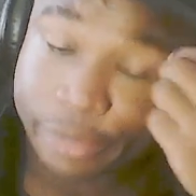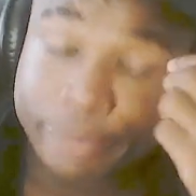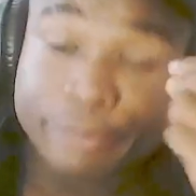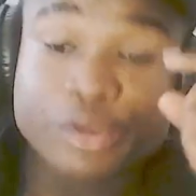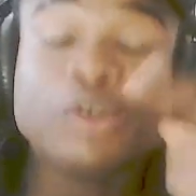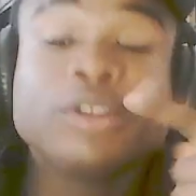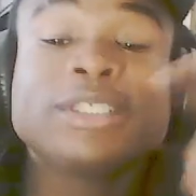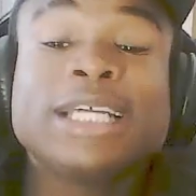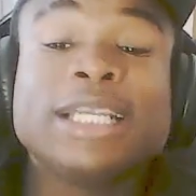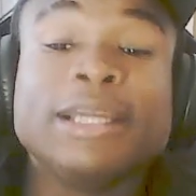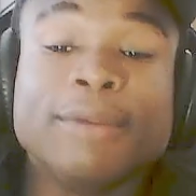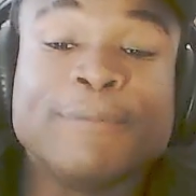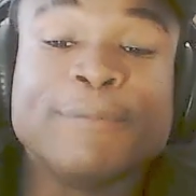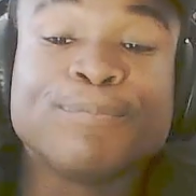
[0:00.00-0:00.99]
You're
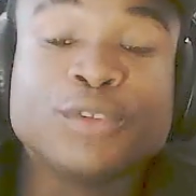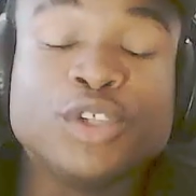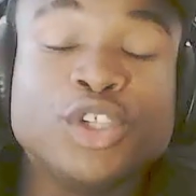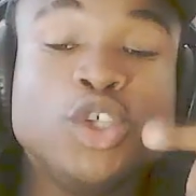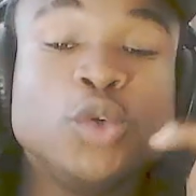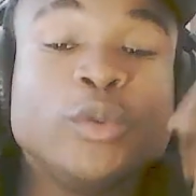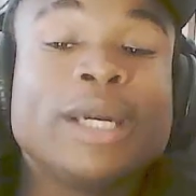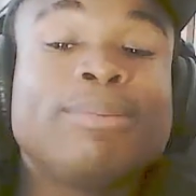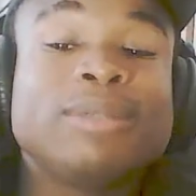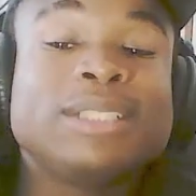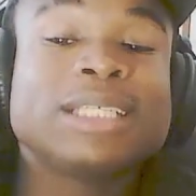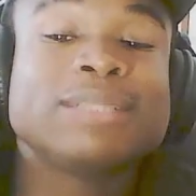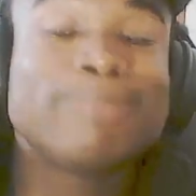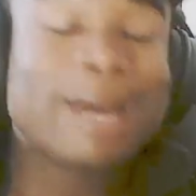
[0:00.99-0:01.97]
telling me you get
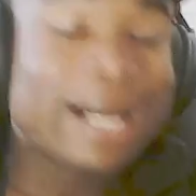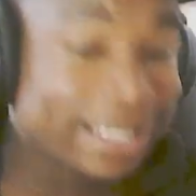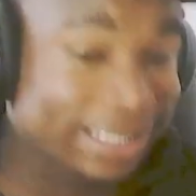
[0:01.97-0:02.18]
possessed by a